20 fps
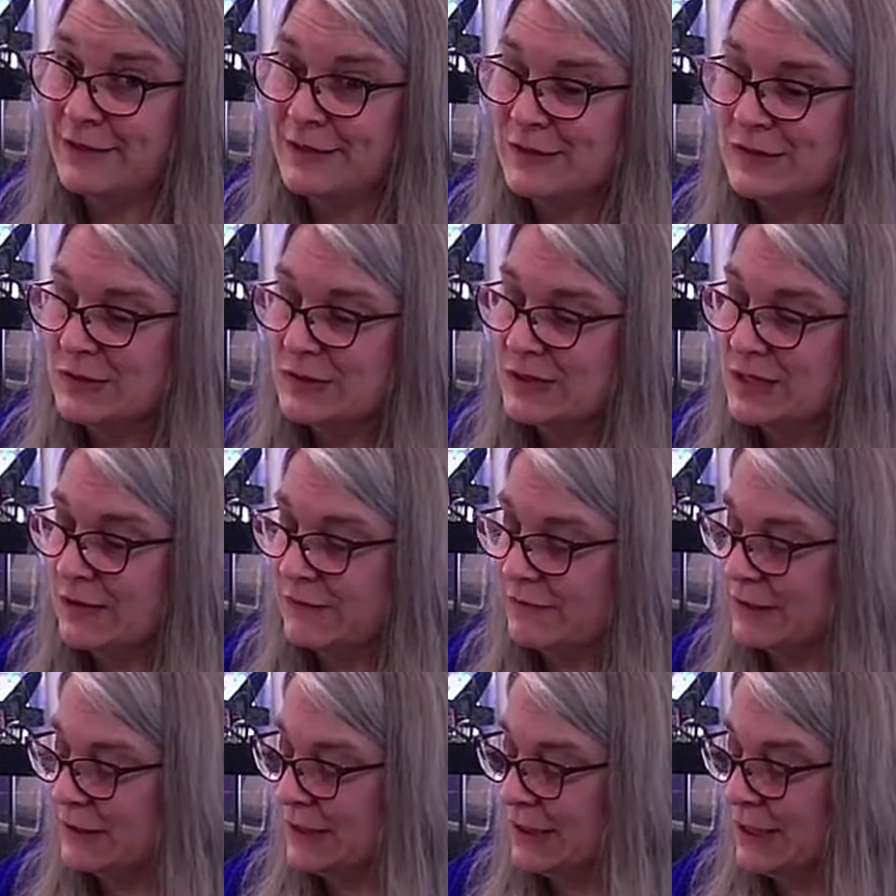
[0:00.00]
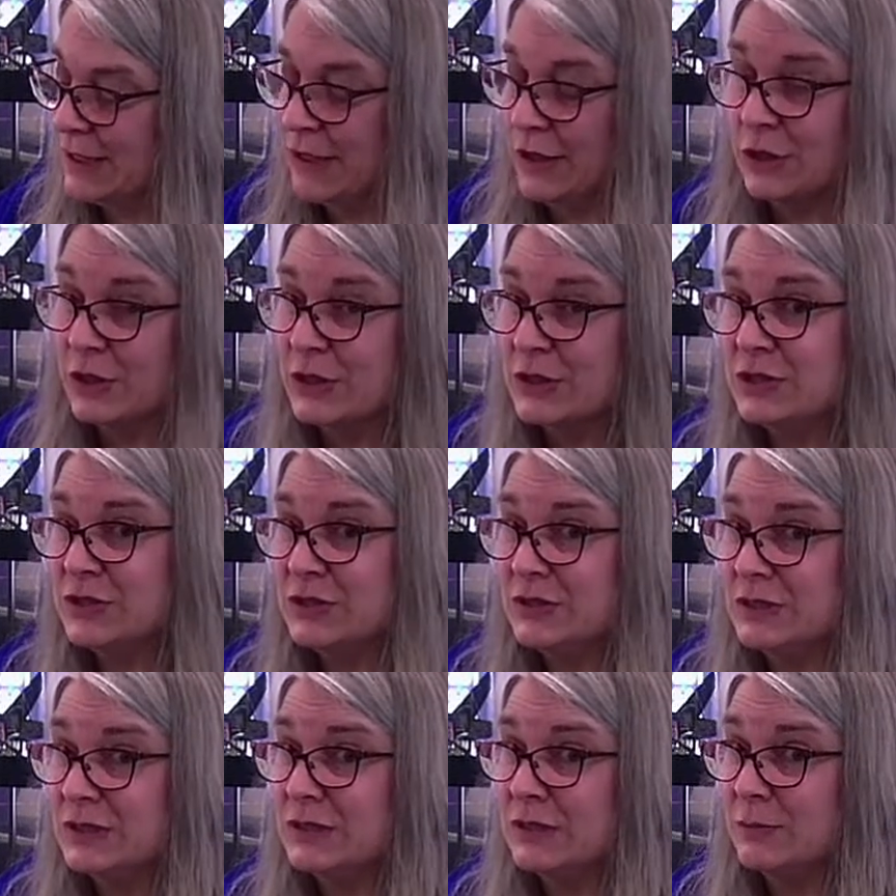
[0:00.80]
have it. So definitely I
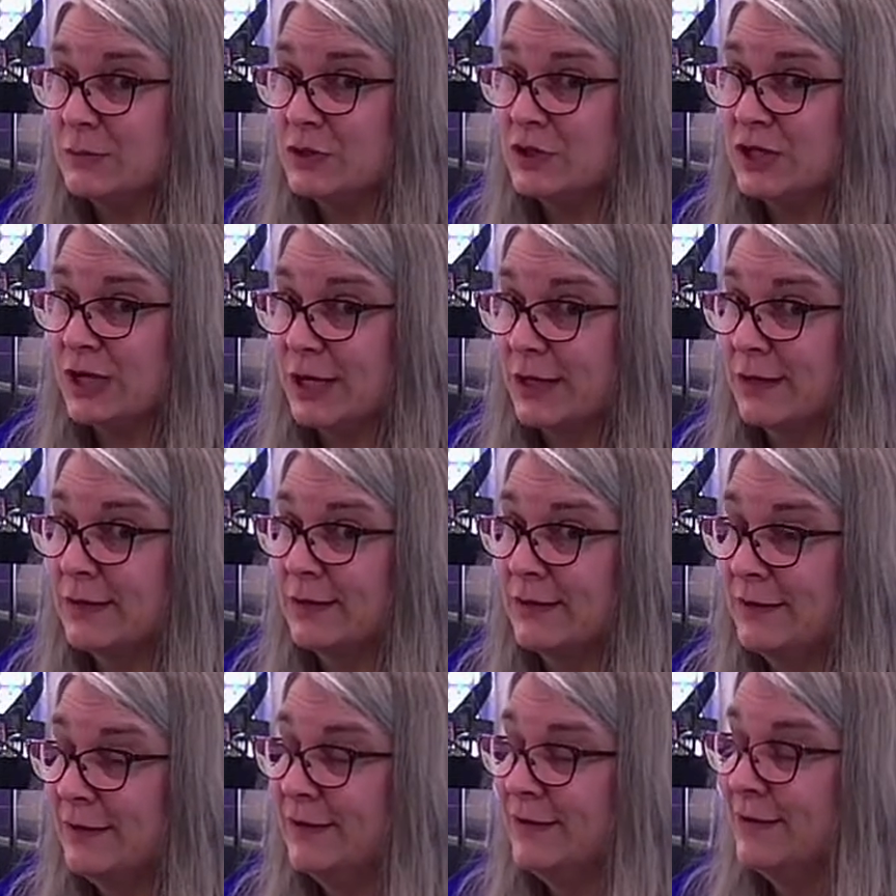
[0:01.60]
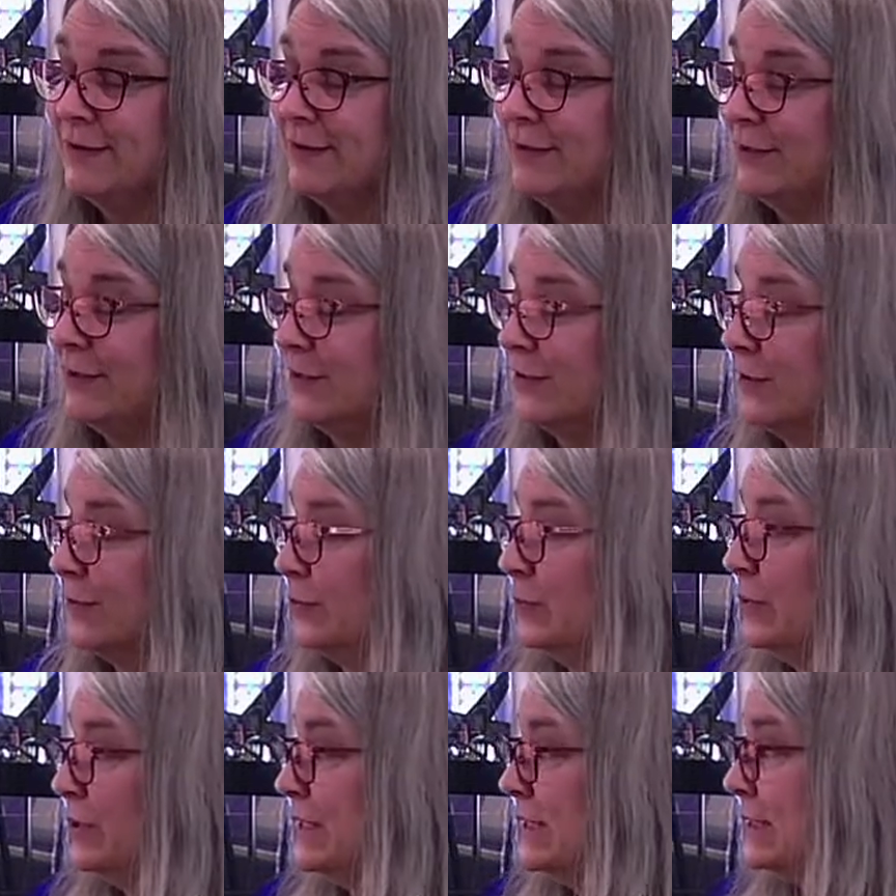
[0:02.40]
encourage you to double check
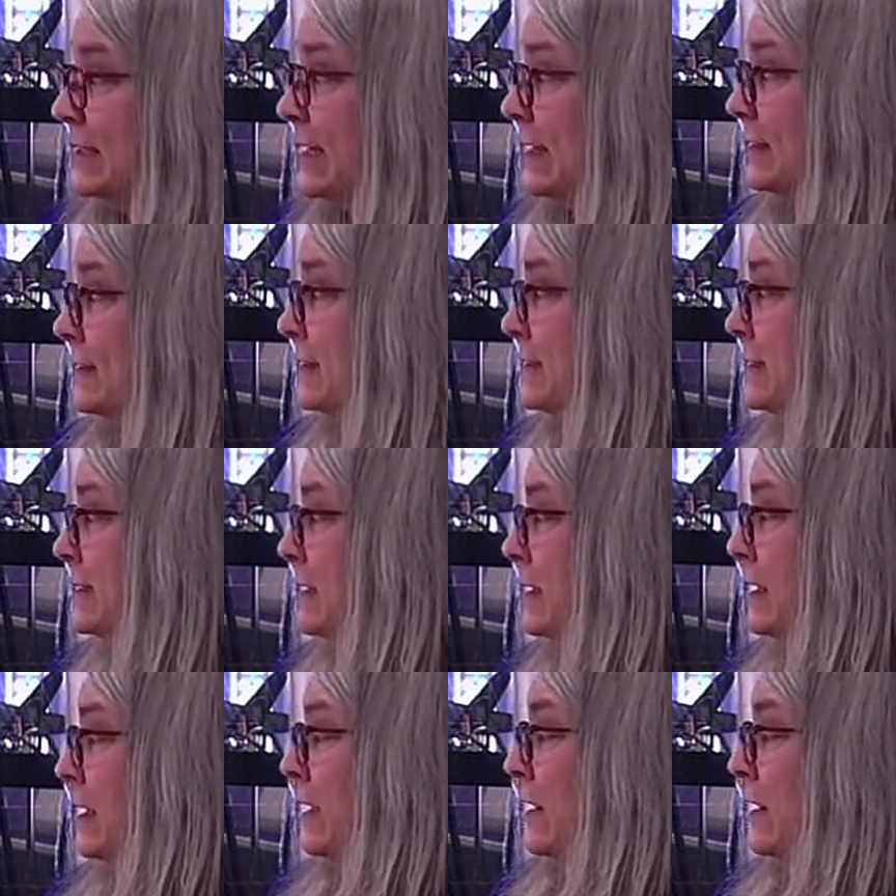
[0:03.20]
your presets.